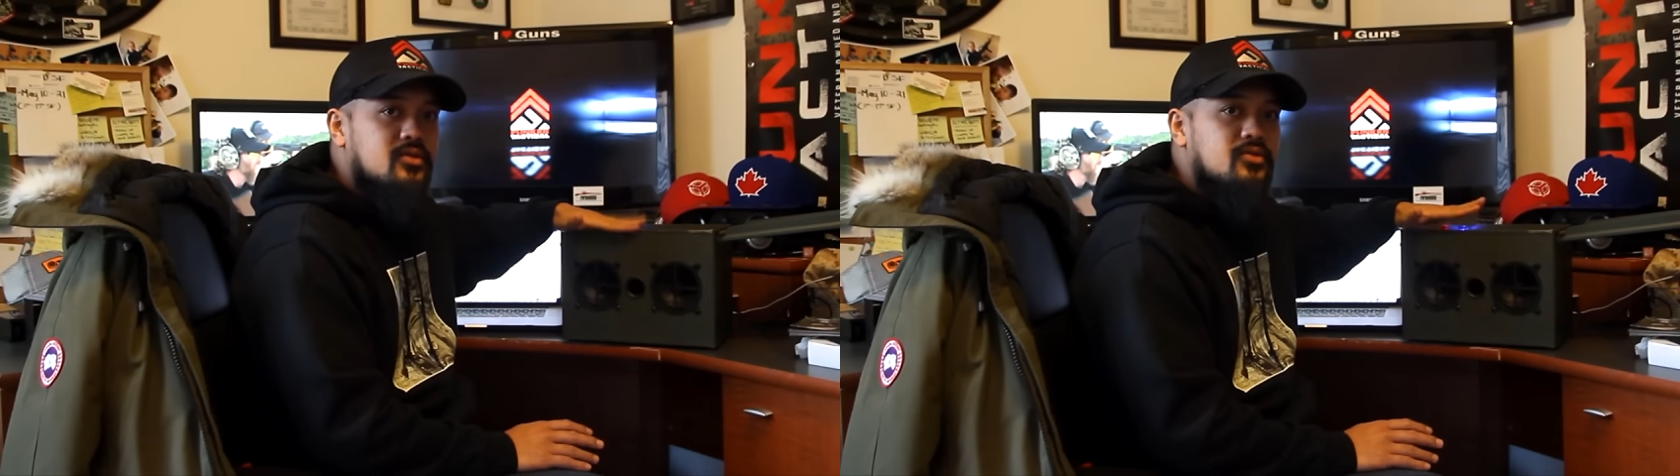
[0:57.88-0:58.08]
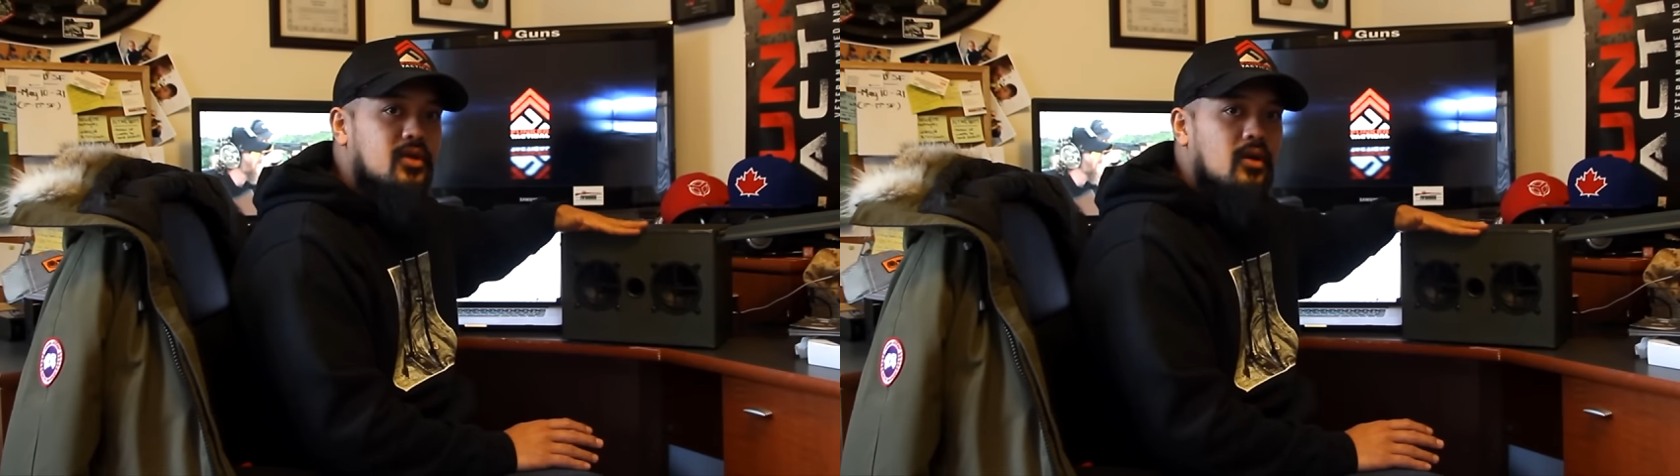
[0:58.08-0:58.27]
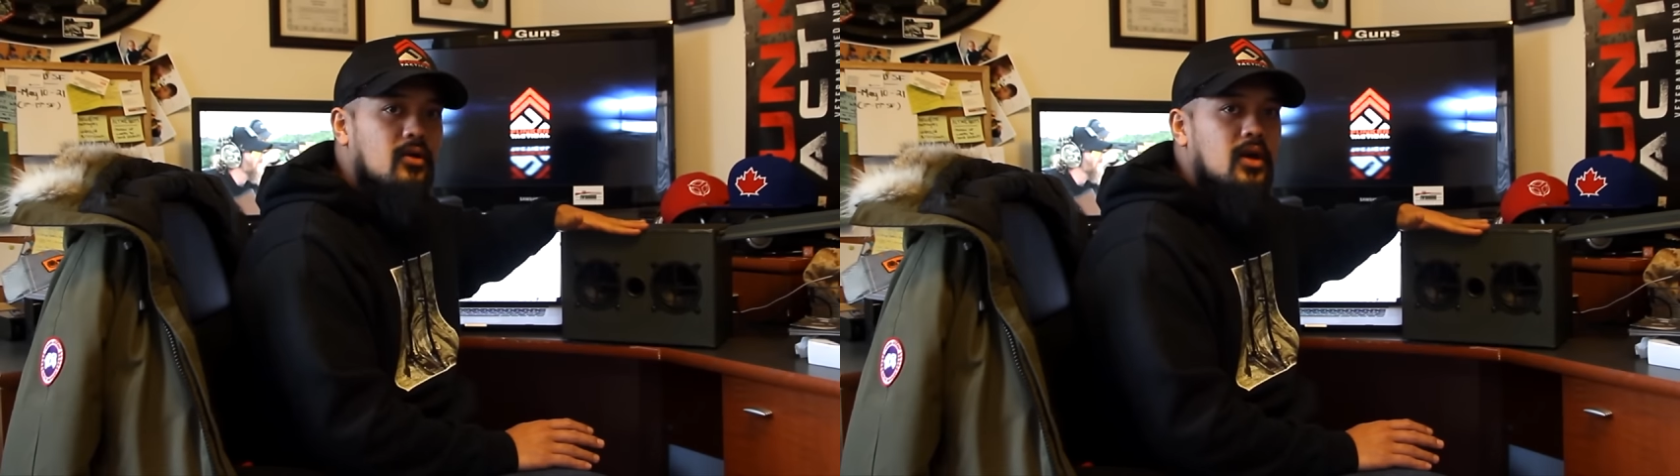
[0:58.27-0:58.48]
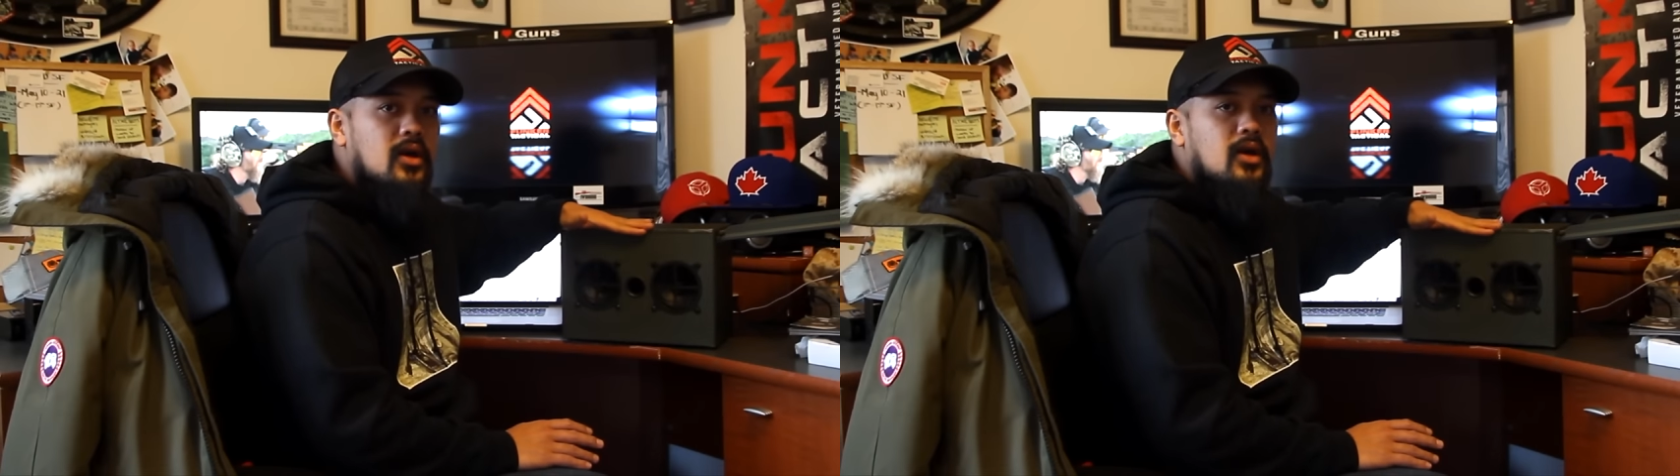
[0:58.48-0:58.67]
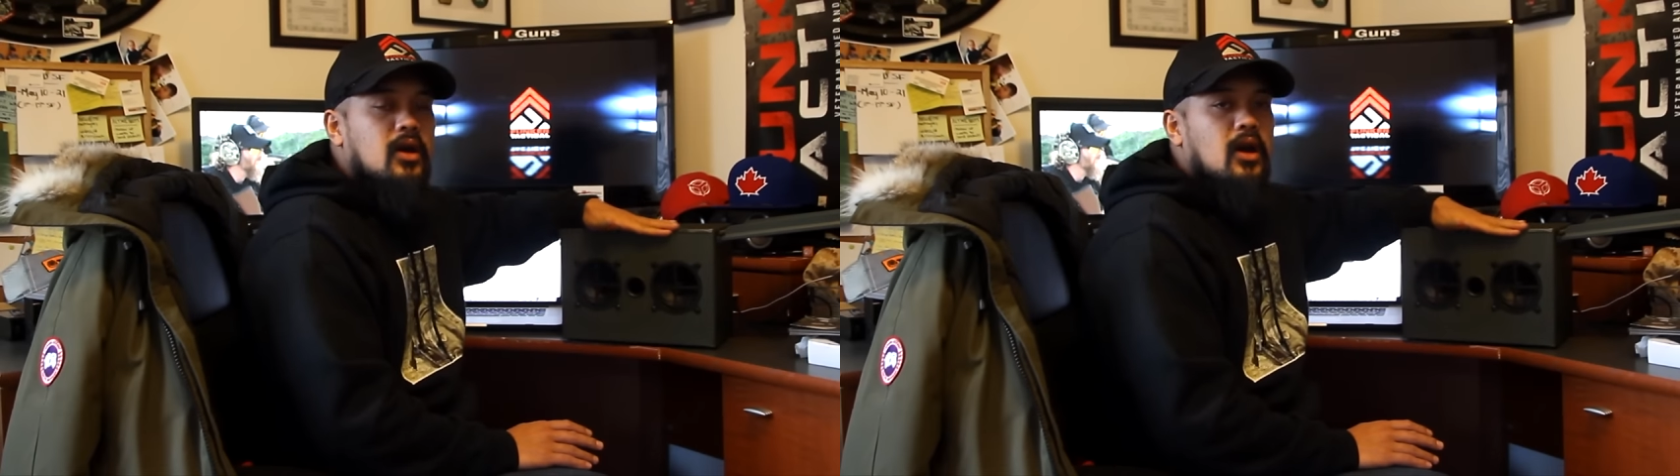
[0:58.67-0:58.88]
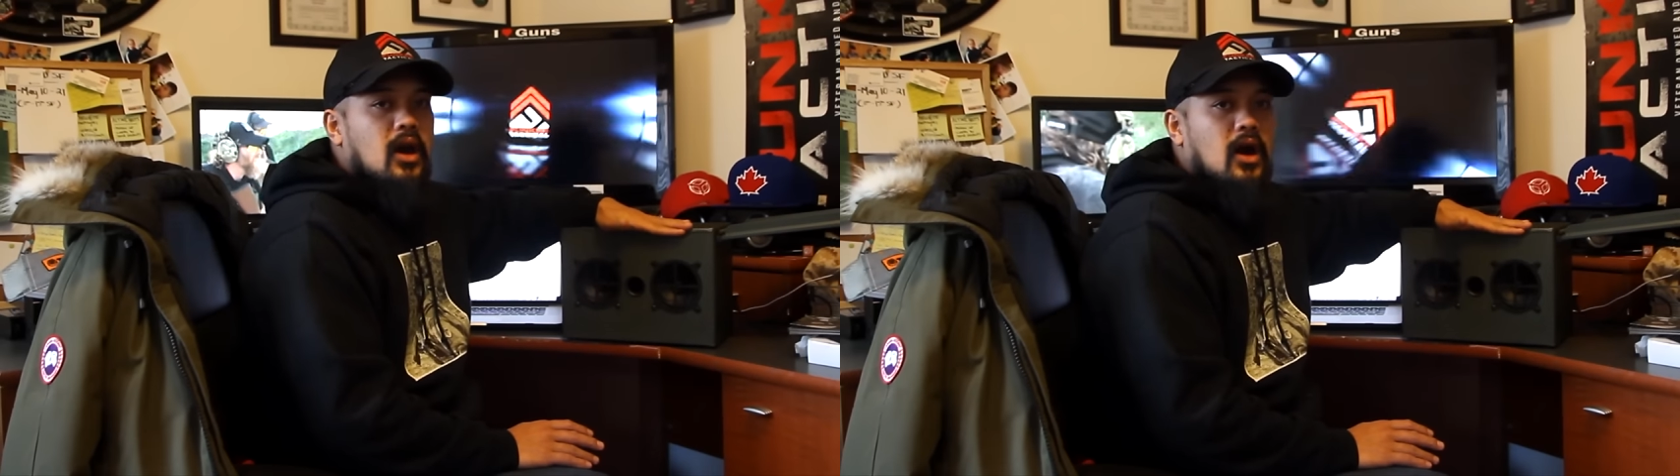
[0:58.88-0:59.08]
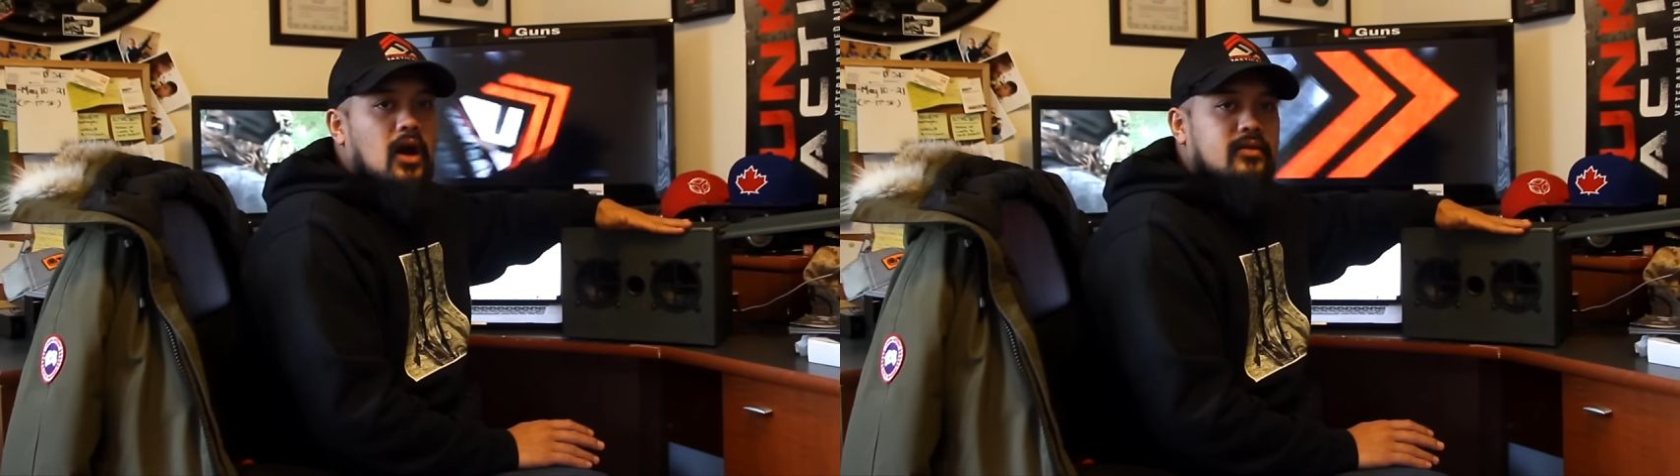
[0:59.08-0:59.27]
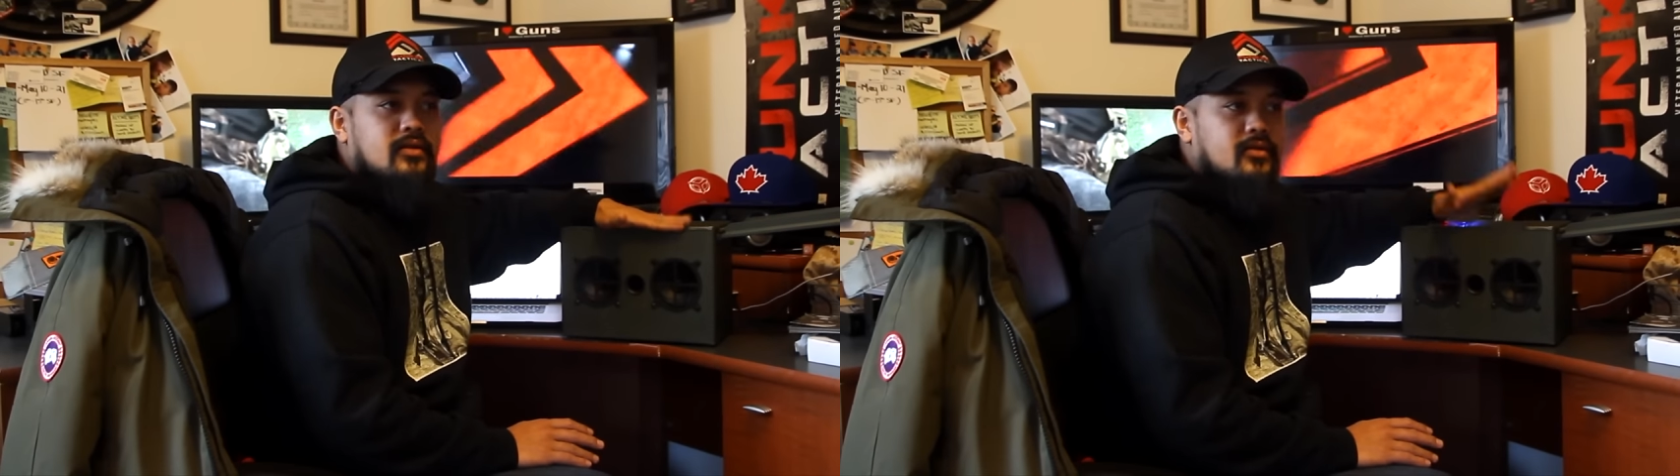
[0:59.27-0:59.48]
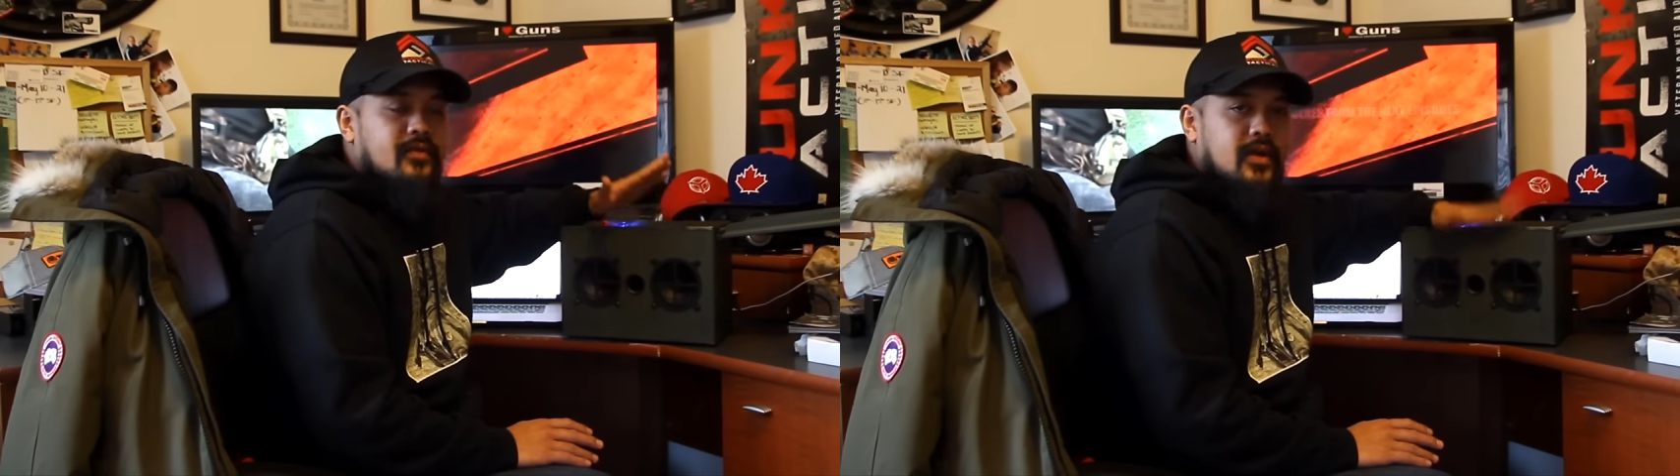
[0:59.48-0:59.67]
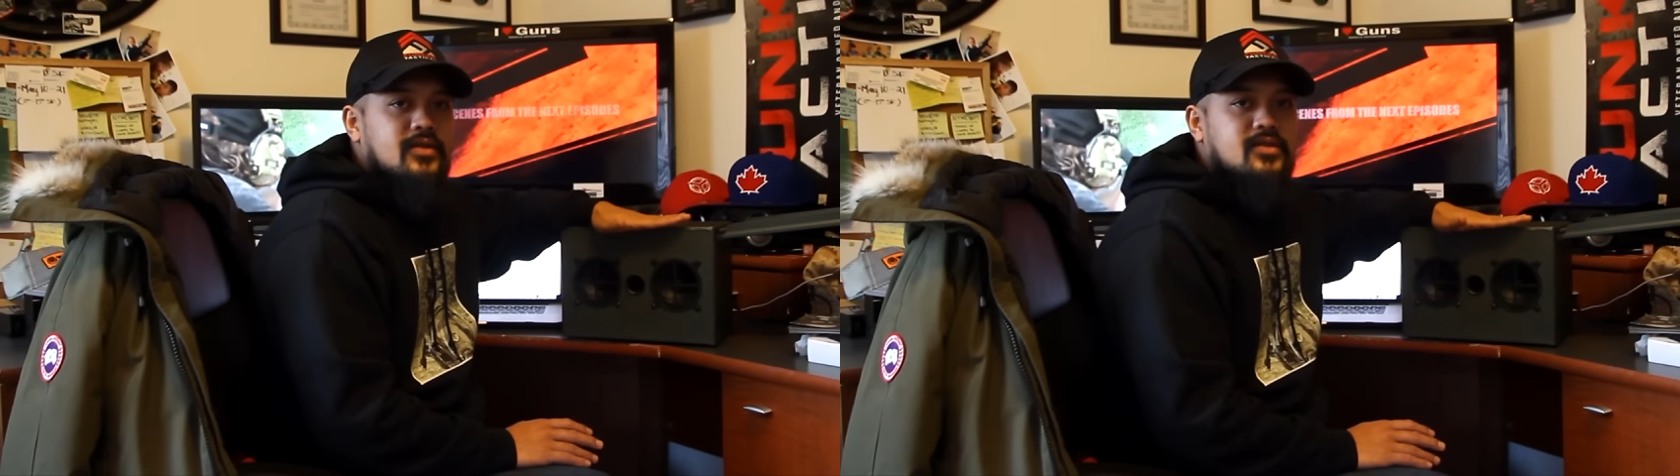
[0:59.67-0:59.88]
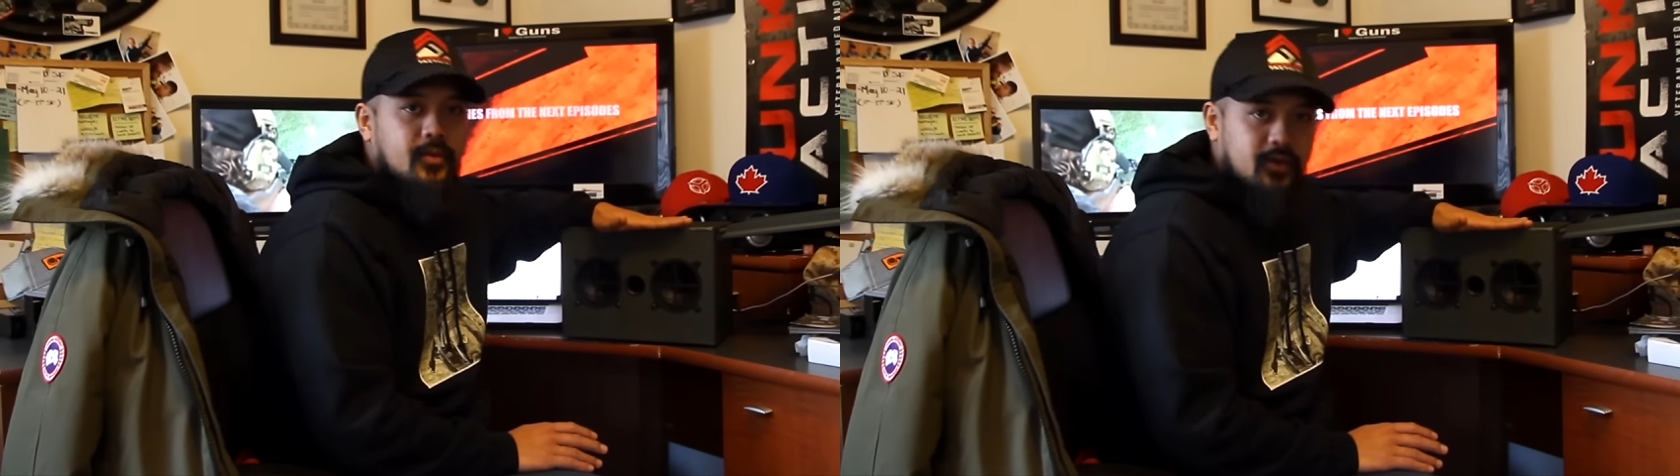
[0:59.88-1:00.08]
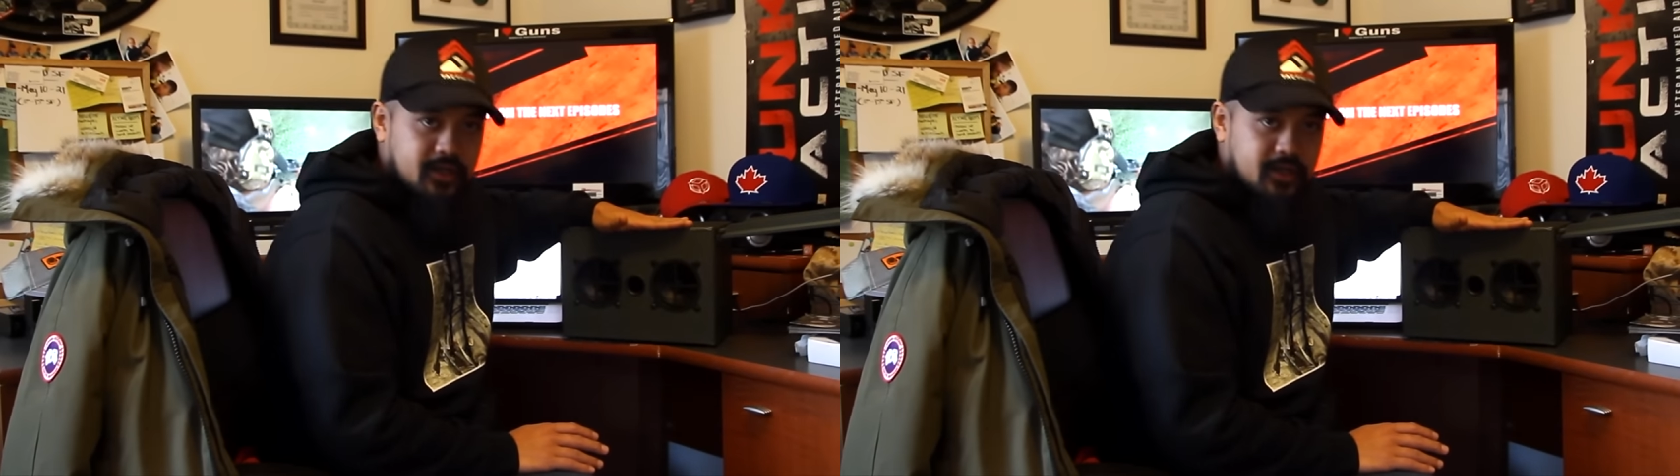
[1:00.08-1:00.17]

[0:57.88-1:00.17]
do go Uh, to Veteran Support